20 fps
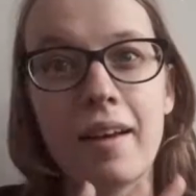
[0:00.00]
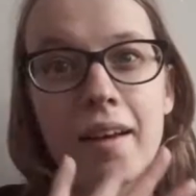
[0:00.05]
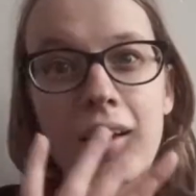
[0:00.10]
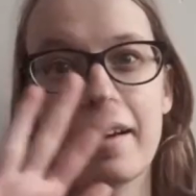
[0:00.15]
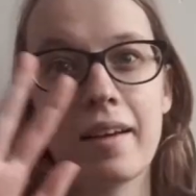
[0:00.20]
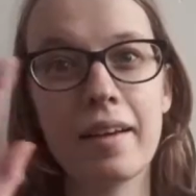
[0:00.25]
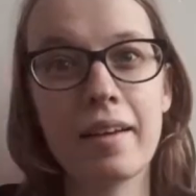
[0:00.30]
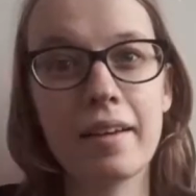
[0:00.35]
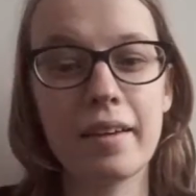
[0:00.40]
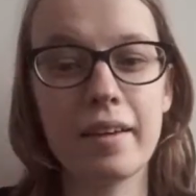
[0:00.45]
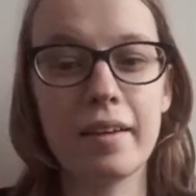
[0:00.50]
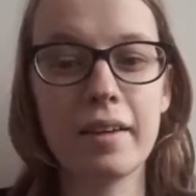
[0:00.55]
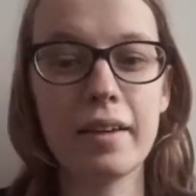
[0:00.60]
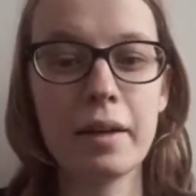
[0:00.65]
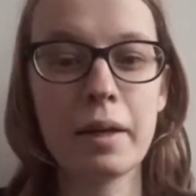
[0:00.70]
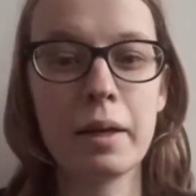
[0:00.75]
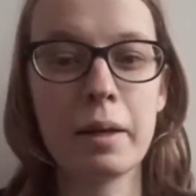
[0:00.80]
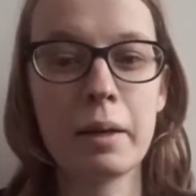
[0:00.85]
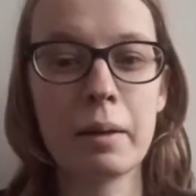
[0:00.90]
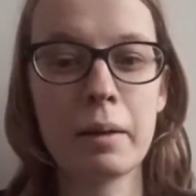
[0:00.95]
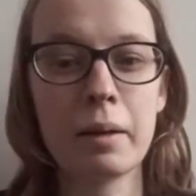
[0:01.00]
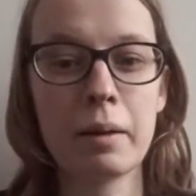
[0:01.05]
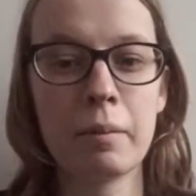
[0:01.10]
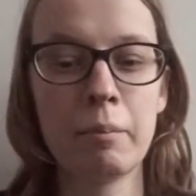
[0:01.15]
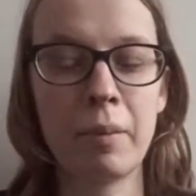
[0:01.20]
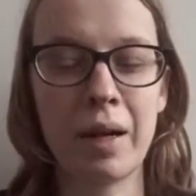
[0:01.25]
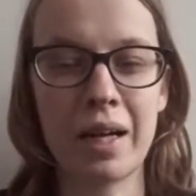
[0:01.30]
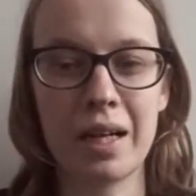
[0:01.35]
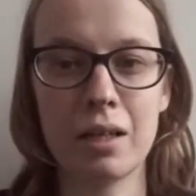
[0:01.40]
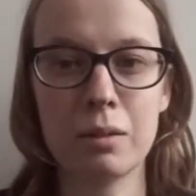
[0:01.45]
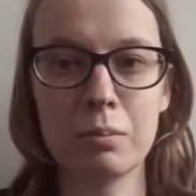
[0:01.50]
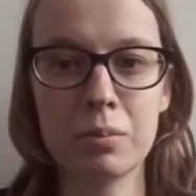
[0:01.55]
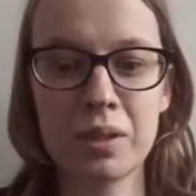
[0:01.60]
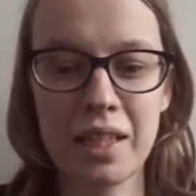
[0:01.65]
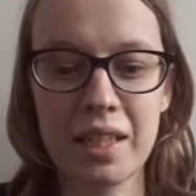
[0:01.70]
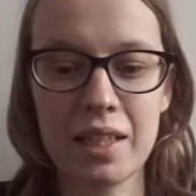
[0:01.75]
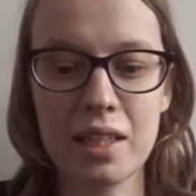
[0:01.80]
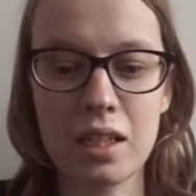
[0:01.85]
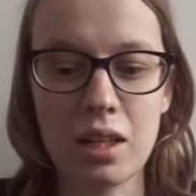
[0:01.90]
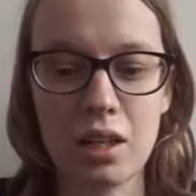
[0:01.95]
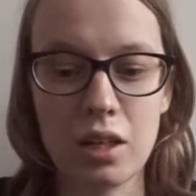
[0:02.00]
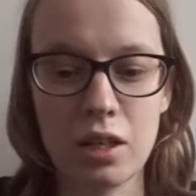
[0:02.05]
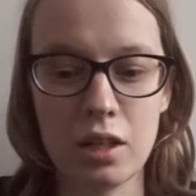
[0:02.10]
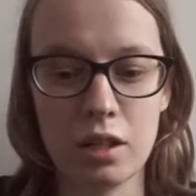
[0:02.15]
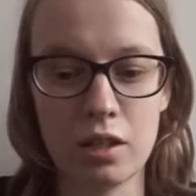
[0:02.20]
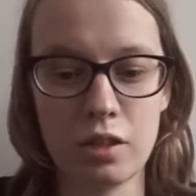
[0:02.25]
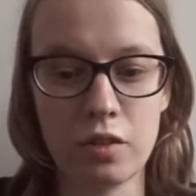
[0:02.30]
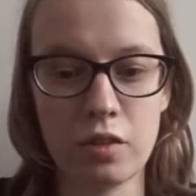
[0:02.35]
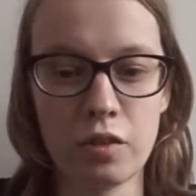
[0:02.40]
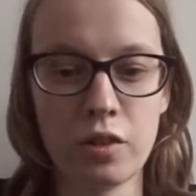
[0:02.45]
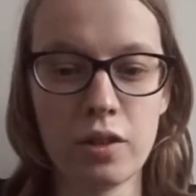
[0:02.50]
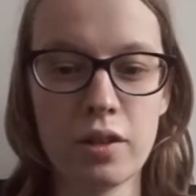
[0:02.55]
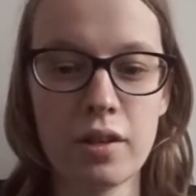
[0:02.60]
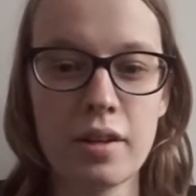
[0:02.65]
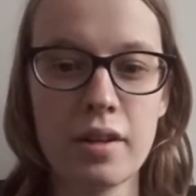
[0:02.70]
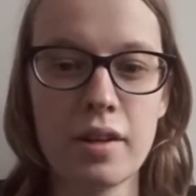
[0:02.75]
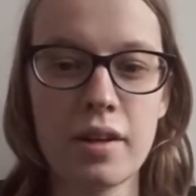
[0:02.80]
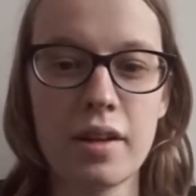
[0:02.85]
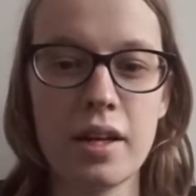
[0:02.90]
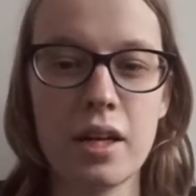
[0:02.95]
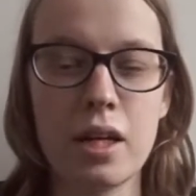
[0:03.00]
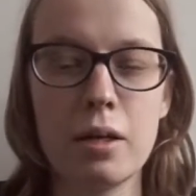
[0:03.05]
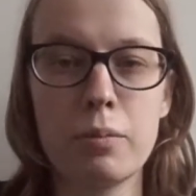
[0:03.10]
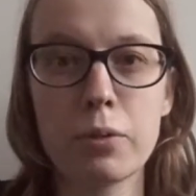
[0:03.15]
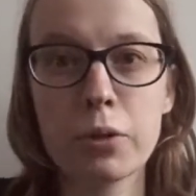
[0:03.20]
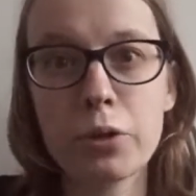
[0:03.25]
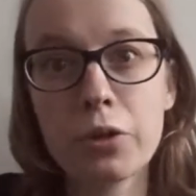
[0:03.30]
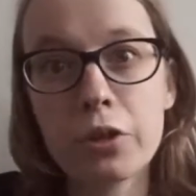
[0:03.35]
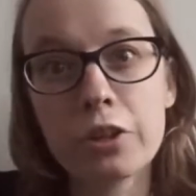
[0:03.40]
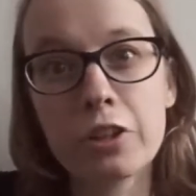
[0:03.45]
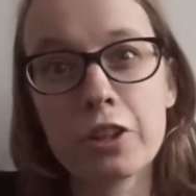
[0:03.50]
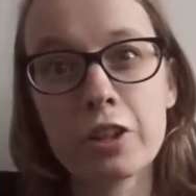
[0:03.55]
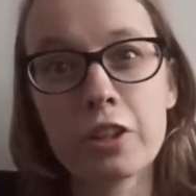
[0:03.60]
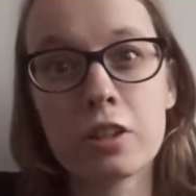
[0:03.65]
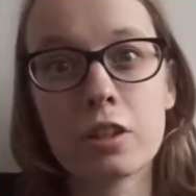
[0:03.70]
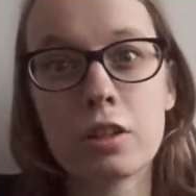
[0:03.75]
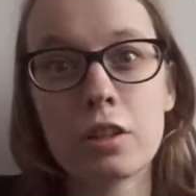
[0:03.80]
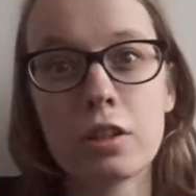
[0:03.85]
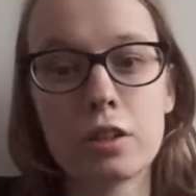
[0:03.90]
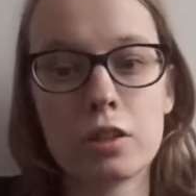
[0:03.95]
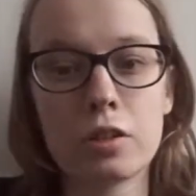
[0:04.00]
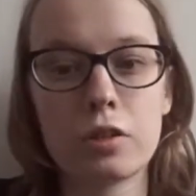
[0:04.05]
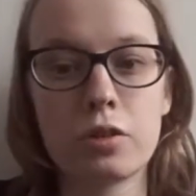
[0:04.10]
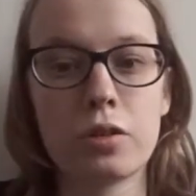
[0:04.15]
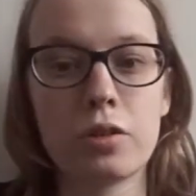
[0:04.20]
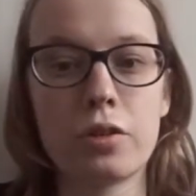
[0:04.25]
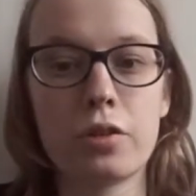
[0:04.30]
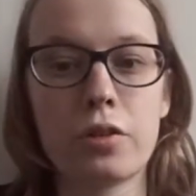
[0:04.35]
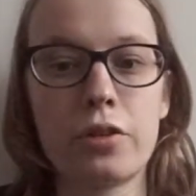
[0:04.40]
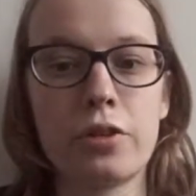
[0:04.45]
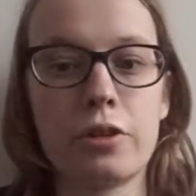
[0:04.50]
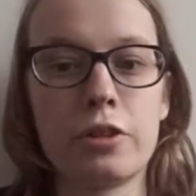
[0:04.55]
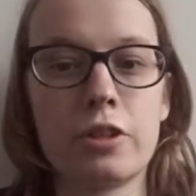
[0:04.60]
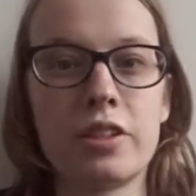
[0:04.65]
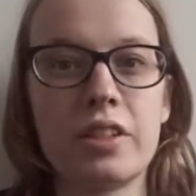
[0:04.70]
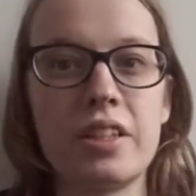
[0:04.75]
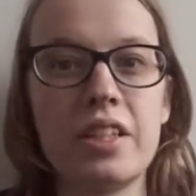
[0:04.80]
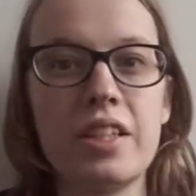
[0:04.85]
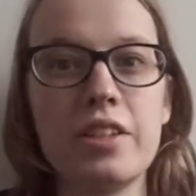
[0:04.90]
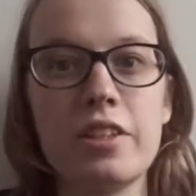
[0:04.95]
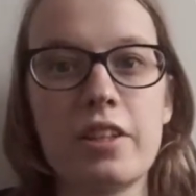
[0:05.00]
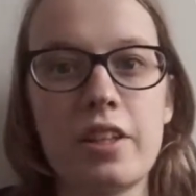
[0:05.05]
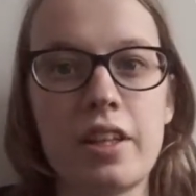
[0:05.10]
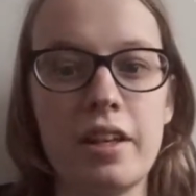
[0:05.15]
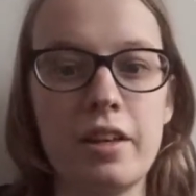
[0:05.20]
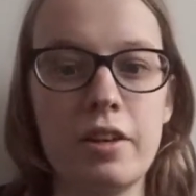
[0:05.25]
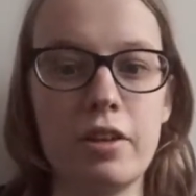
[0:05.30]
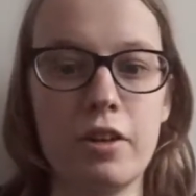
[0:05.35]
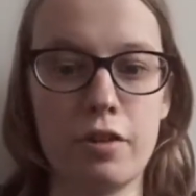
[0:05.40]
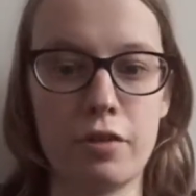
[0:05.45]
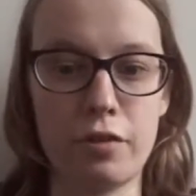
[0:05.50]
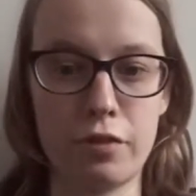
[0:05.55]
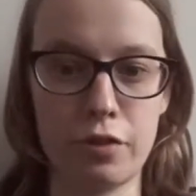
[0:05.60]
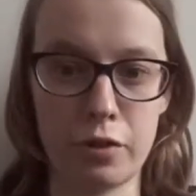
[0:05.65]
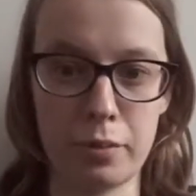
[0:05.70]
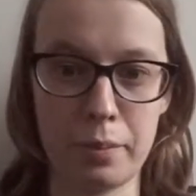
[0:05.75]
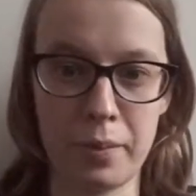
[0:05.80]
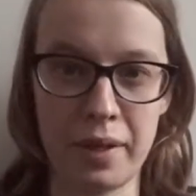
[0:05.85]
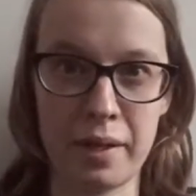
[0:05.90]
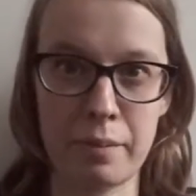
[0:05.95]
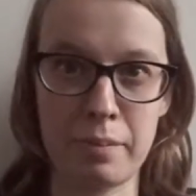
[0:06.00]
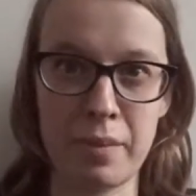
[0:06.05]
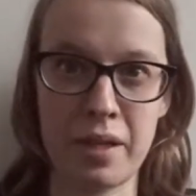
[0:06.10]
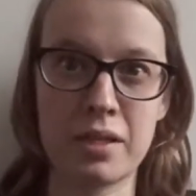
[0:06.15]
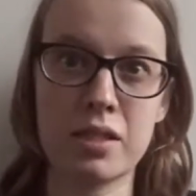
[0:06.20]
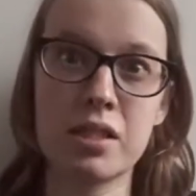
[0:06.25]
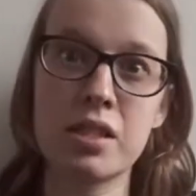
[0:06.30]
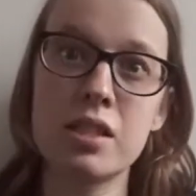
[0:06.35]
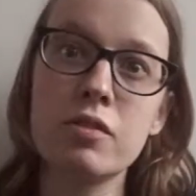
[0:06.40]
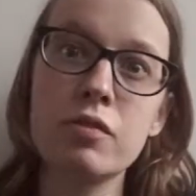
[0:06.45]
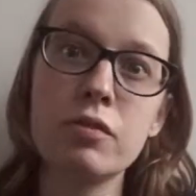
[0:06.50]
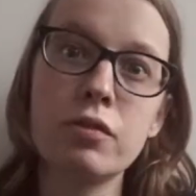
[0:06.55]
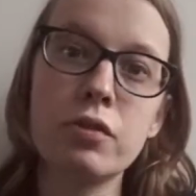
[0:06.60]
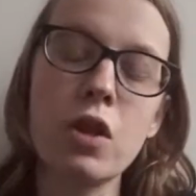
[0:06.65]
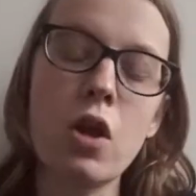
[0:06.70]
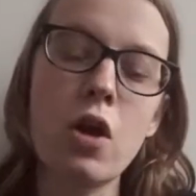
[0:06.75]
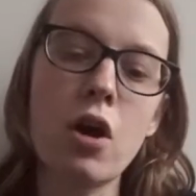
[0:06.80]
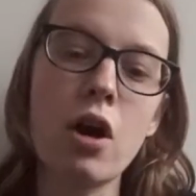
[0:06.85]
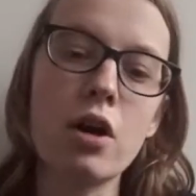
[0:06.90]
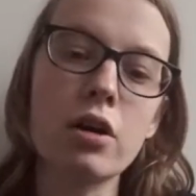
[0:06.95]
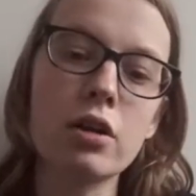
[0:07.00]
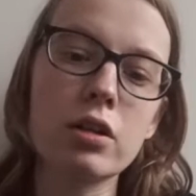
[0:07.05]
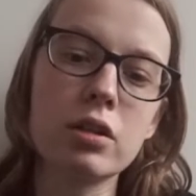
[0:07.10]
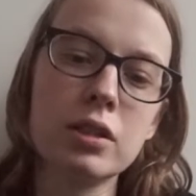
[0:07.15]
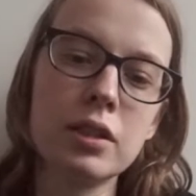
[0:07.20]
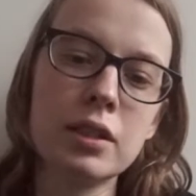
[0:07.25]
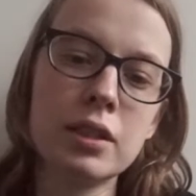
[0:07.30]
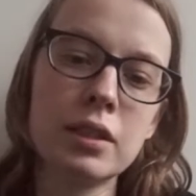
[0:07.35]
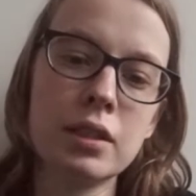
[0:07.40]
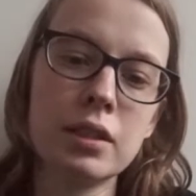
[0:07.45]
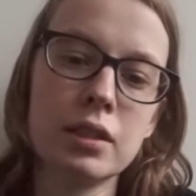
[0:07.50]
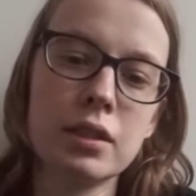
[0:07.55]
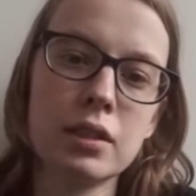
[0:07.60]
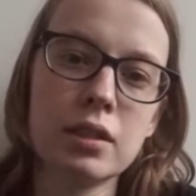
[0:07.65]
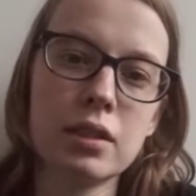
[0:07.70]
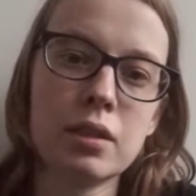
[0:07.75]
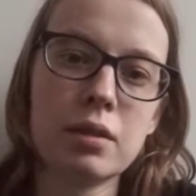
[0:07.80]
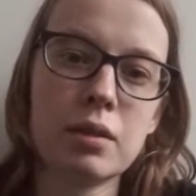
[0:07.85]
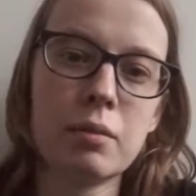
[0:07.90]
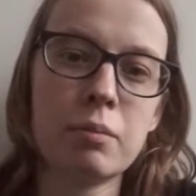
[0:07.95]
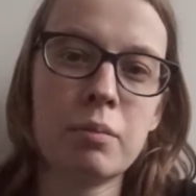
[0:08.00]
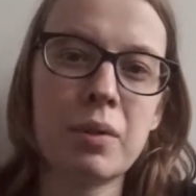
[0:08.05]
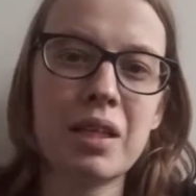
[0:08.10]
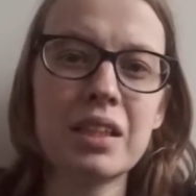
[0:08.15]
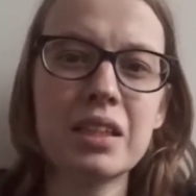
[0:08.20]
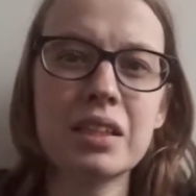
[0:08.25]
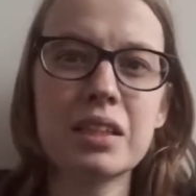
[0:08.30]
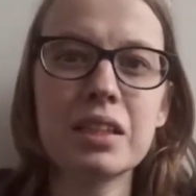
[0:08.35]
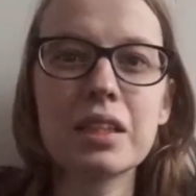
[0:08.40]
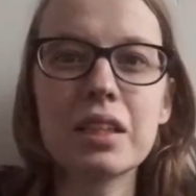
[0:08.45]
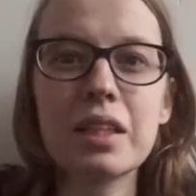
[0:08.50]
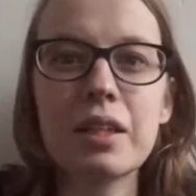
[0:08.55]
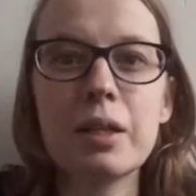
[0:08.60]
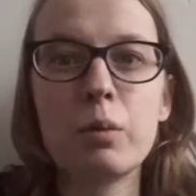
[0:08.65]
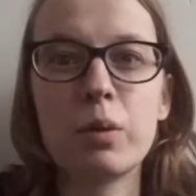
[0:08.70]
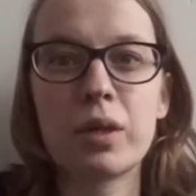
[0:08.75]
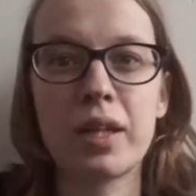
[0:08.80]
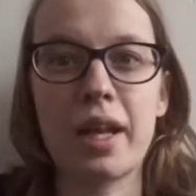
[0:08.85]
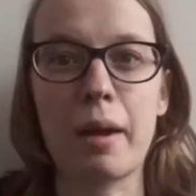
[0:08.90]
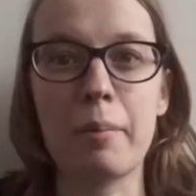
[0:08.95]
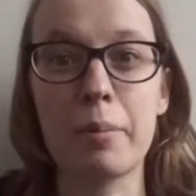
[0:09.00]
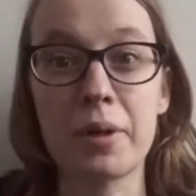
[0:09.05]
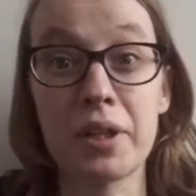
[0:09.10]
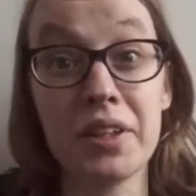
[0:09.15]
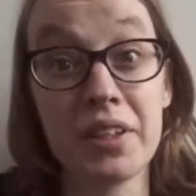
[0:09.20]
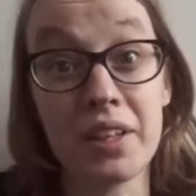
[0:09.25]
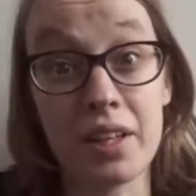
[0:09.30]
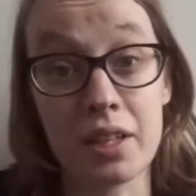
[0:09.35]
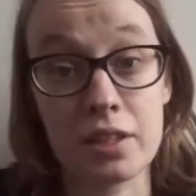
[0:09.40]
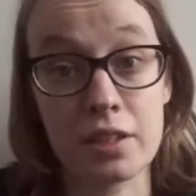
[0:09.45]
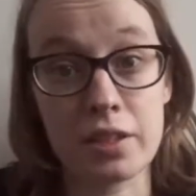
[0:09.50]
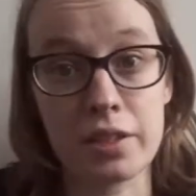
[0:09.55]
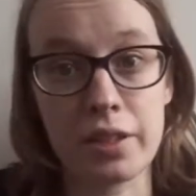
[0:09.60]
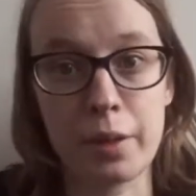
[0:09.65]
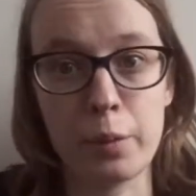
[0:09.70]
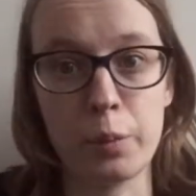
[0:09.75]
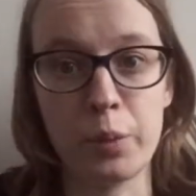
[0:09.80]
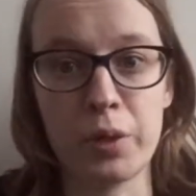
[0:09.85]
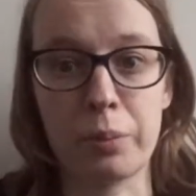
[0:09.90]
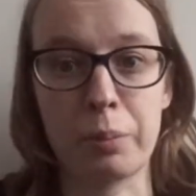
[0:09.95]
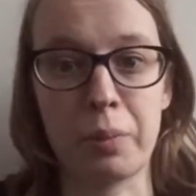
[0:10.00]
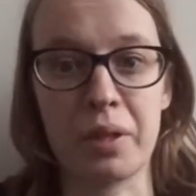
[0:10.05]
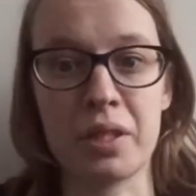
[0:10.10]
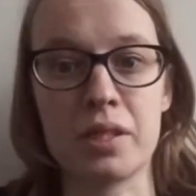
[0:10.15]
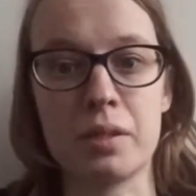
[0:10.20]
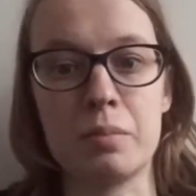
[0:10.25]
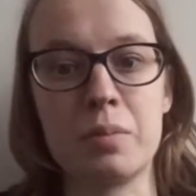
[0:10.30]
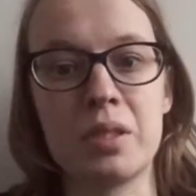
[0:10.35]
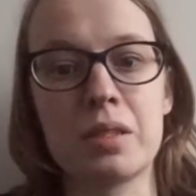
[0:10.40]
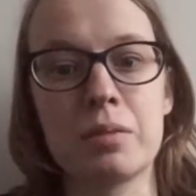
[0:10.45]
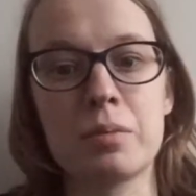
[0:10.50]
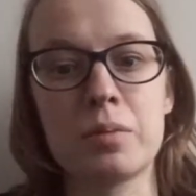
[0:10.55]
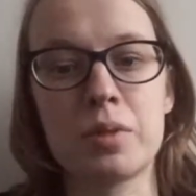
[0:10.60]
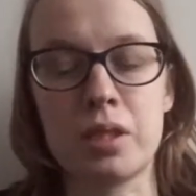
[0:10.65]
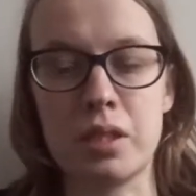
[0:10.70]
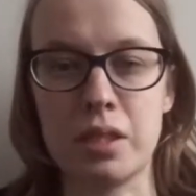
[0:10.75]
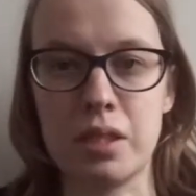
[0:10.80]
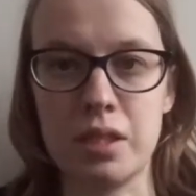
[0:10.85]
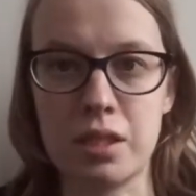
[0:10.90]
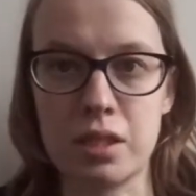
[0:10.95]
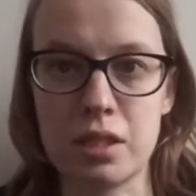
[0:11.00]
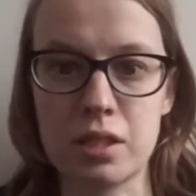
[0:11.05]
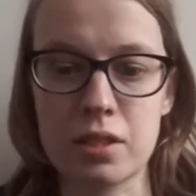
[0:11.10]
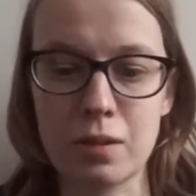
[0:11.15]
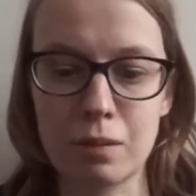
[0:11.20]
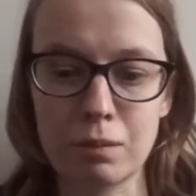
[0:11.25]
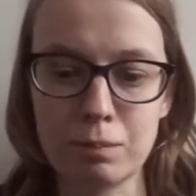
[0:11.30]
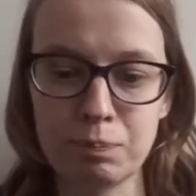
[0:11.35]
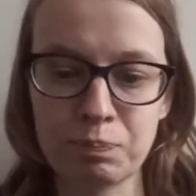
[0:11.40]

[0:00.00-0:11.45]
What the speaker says: hey! My update on April 13th here for my medicine vlog. Basically what happened yesterday with my symptoms is